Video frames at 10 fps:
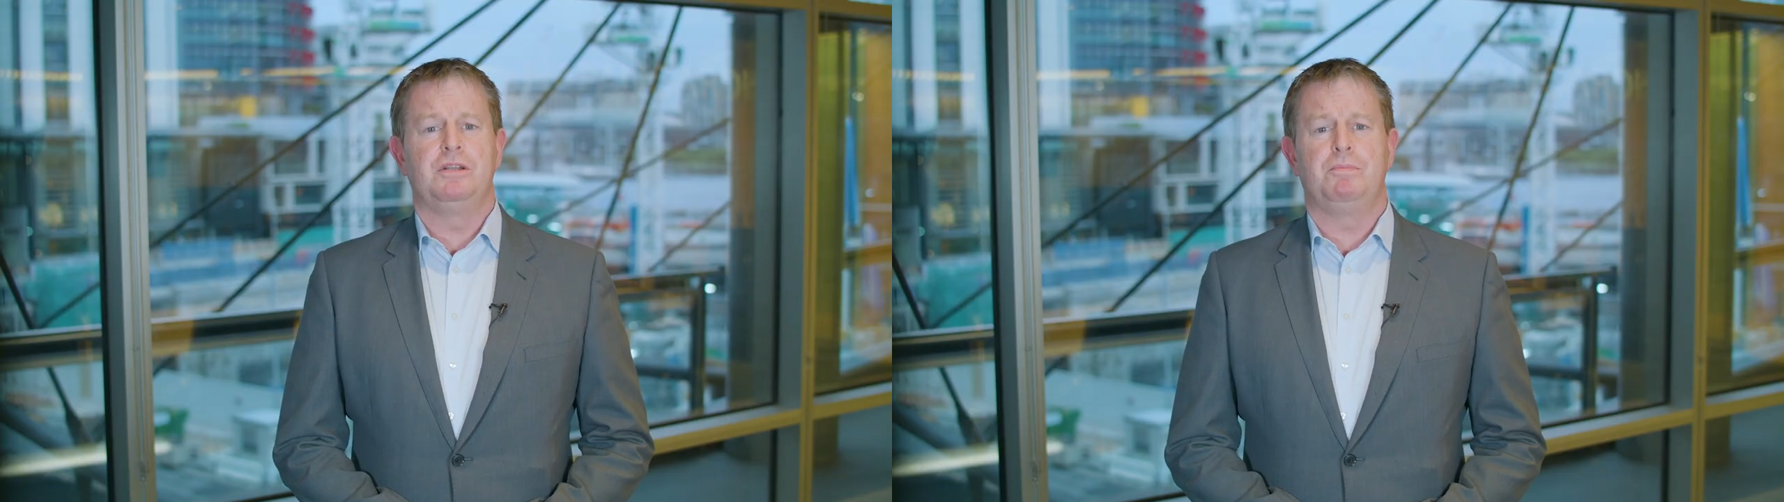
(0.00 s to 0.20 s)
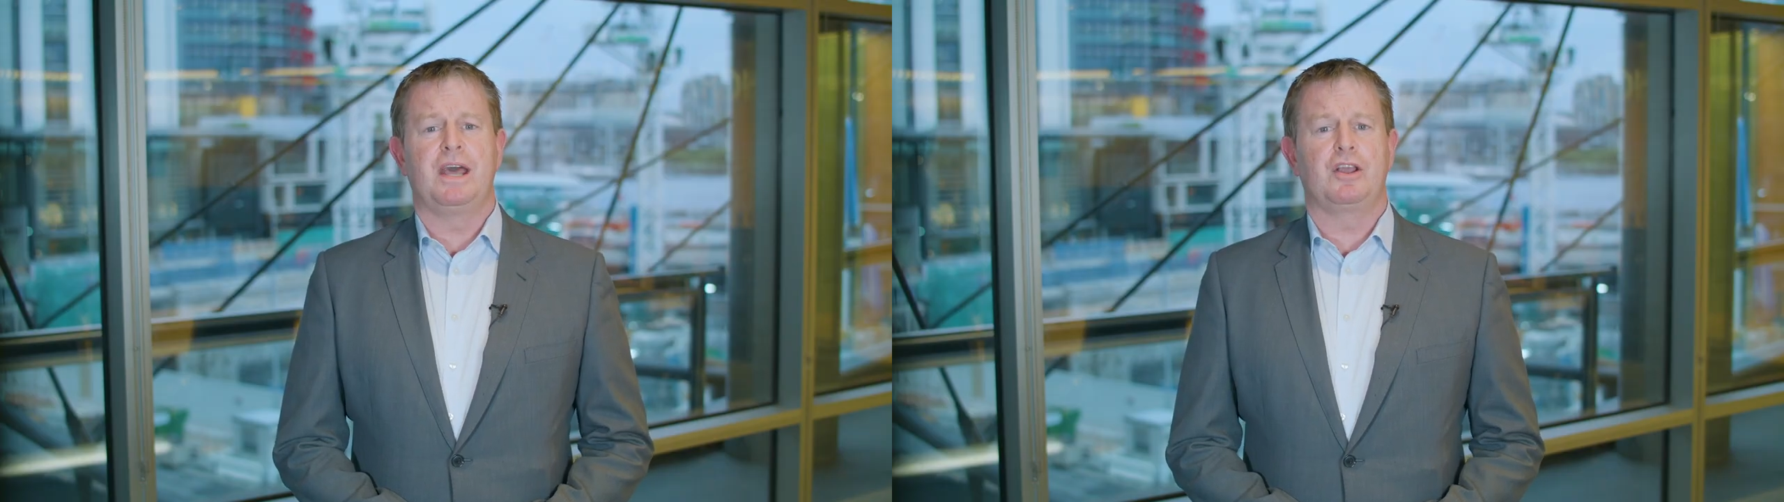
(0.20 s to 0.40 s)

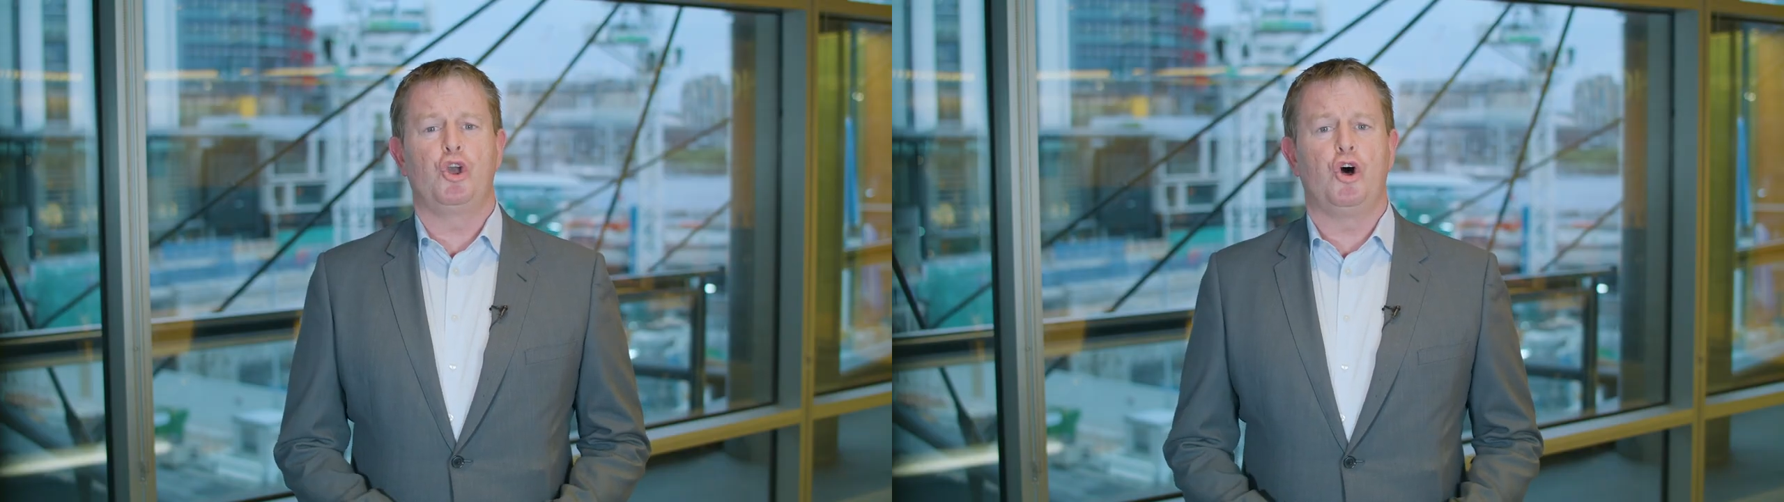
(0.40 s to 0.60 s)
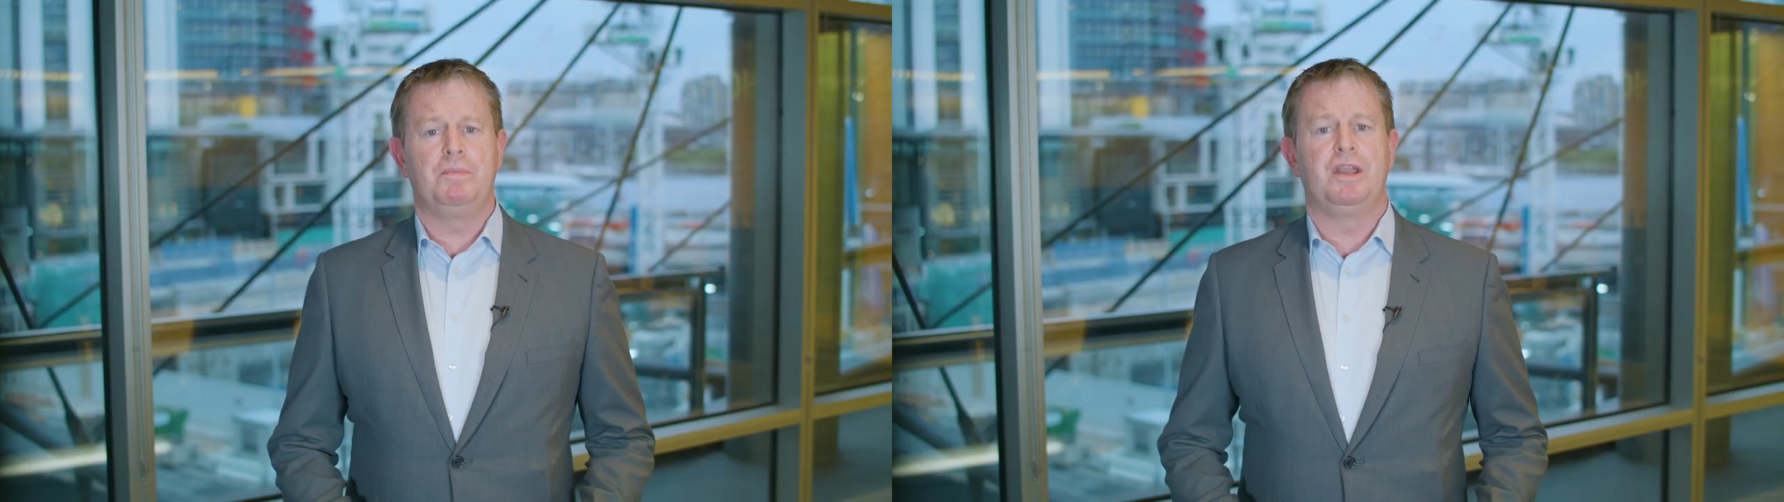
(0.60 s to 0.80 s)
about a
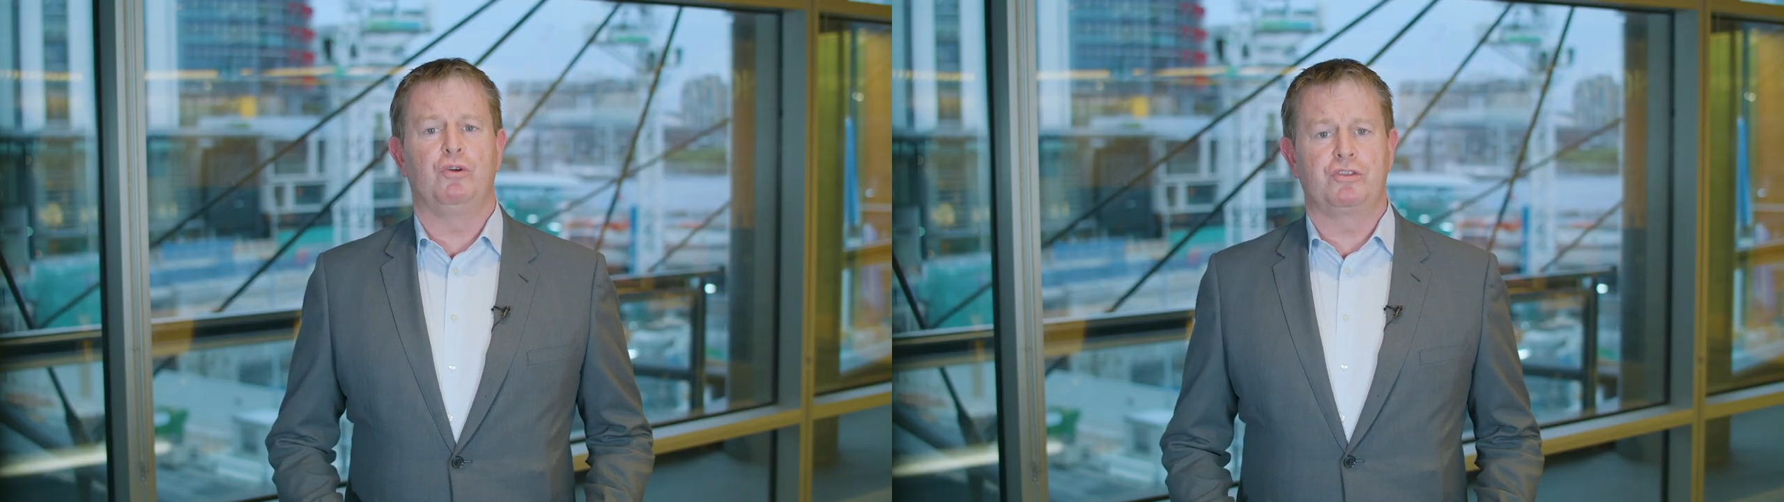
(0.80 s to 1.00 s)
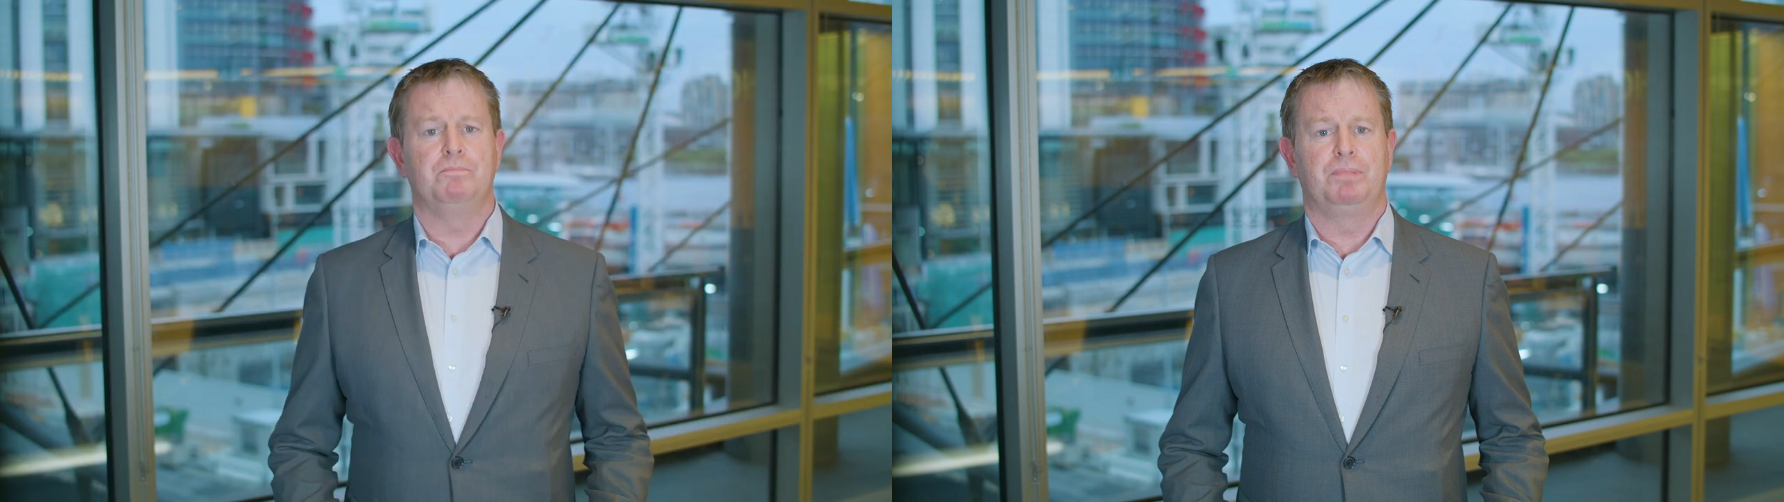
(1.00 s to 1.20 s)
common
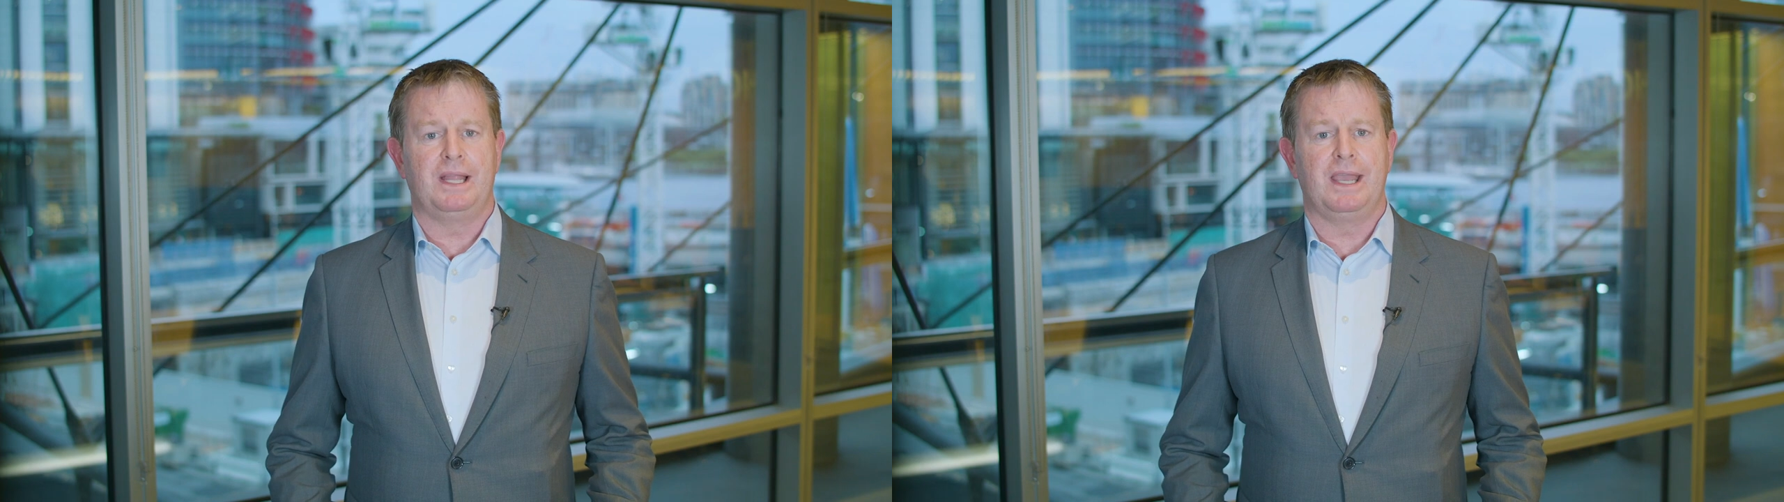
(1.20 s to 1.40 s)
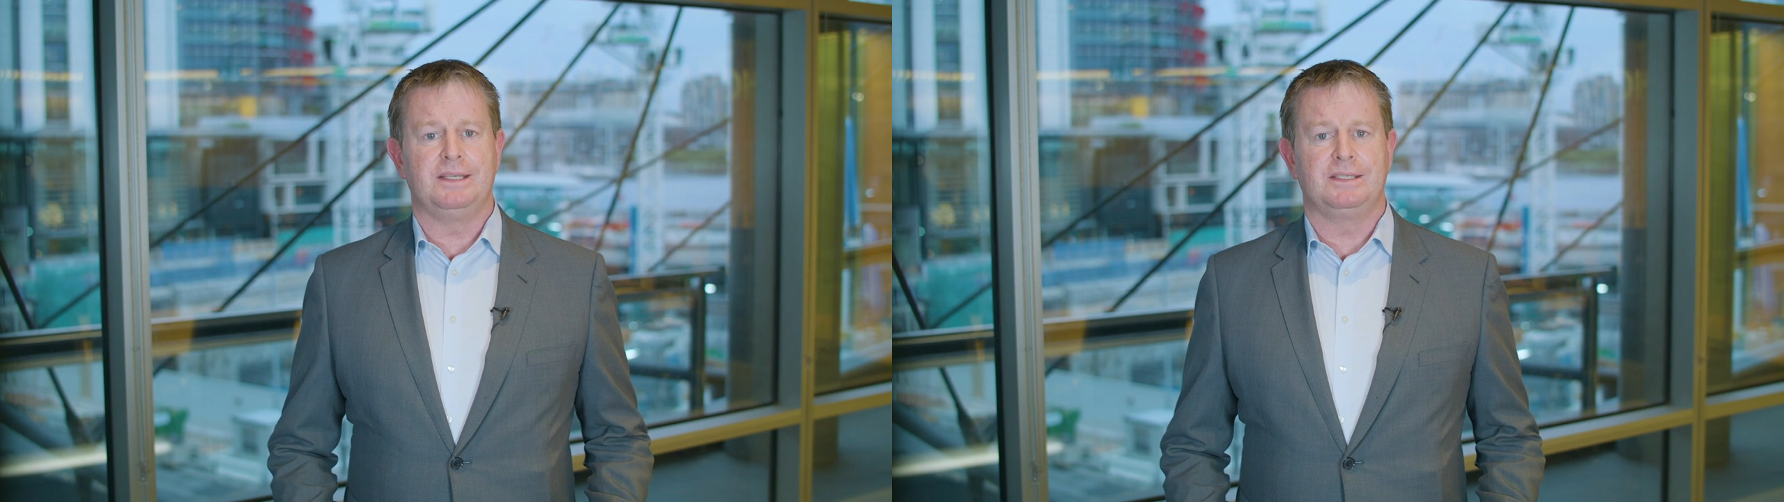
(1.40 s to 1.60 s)
health
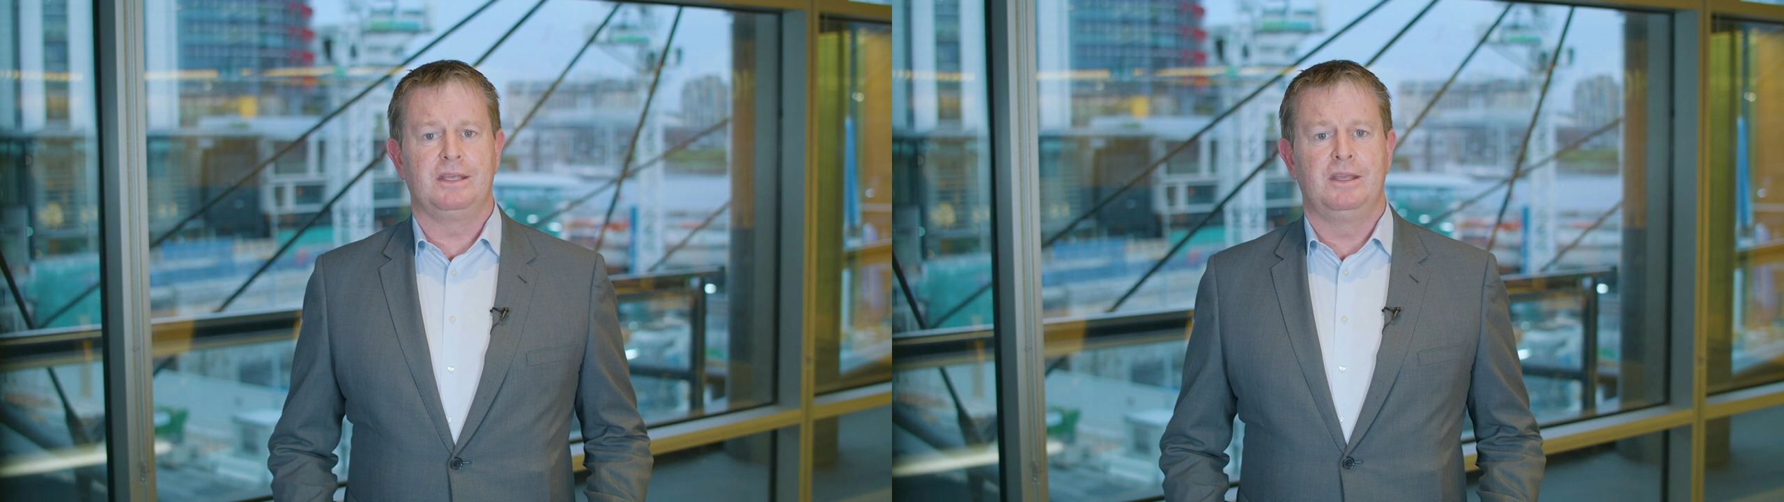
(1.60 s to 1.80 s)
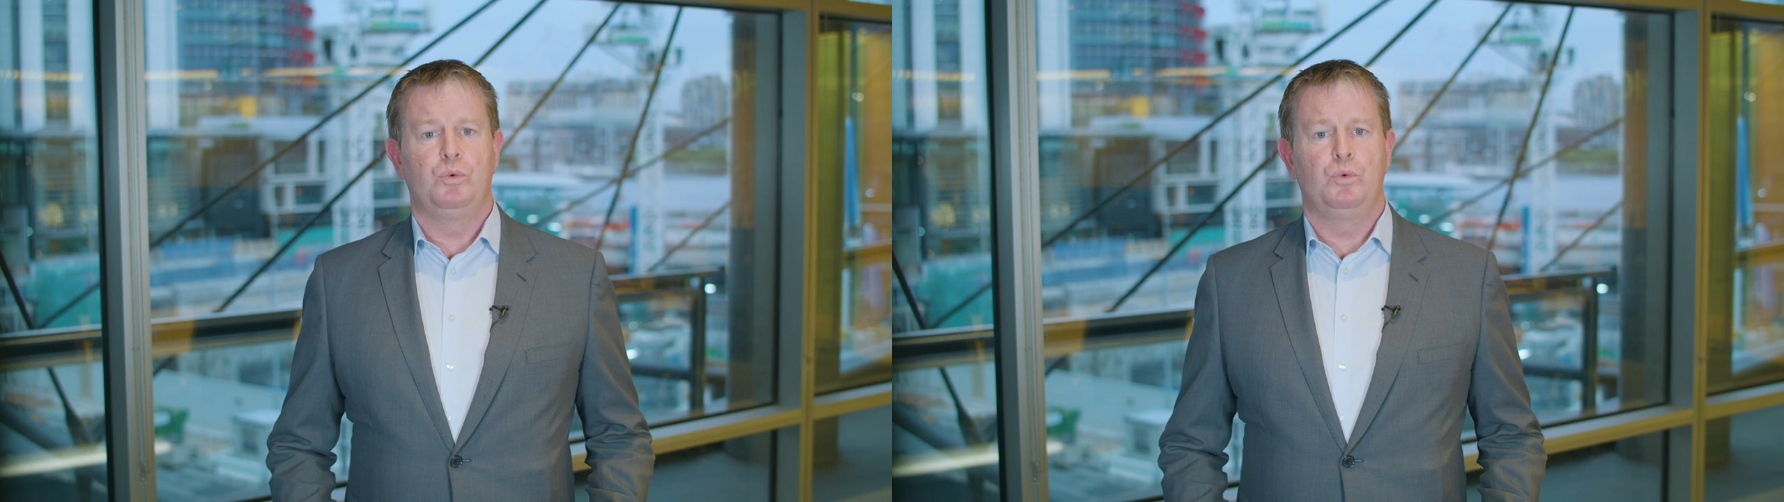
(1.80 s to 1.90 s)
complaint,